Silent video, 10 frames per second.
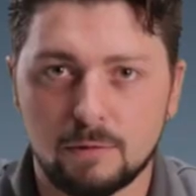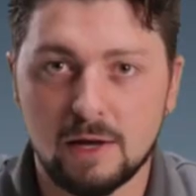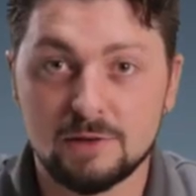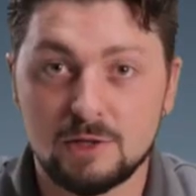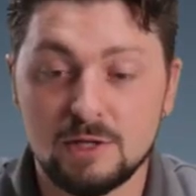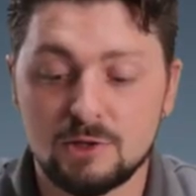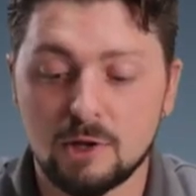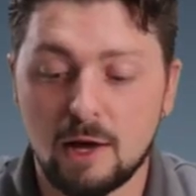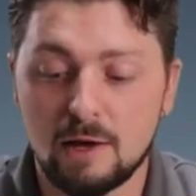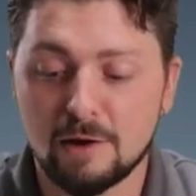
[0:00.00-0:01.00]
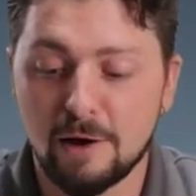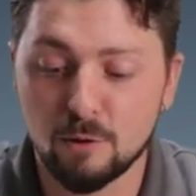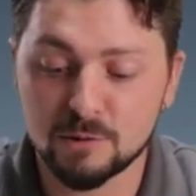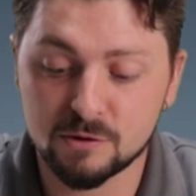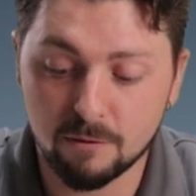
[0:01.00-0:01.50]
The S D slot
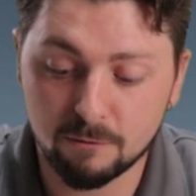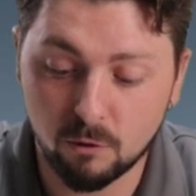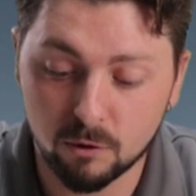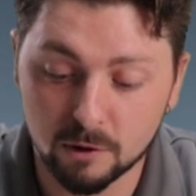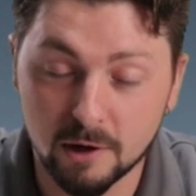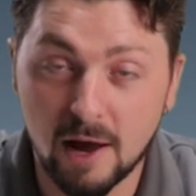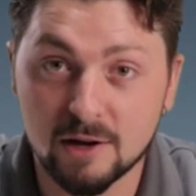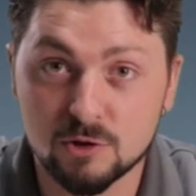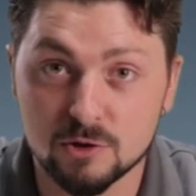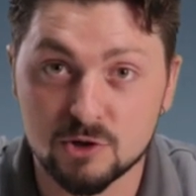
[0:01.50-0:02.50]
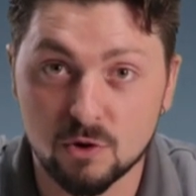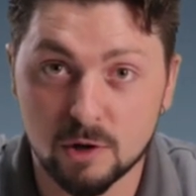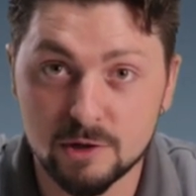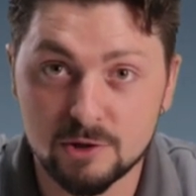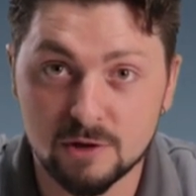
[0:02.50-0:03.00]
helps for extra
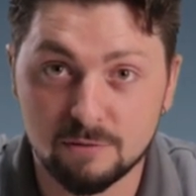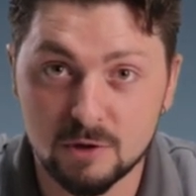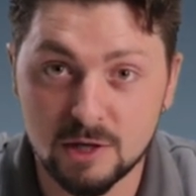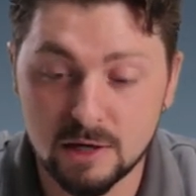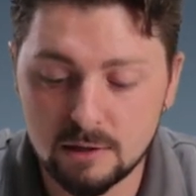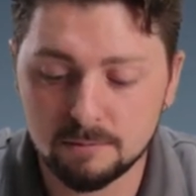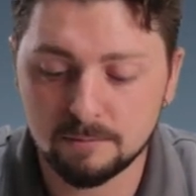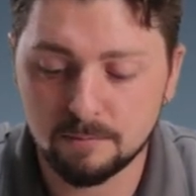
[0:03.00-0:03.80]
storage if you need it.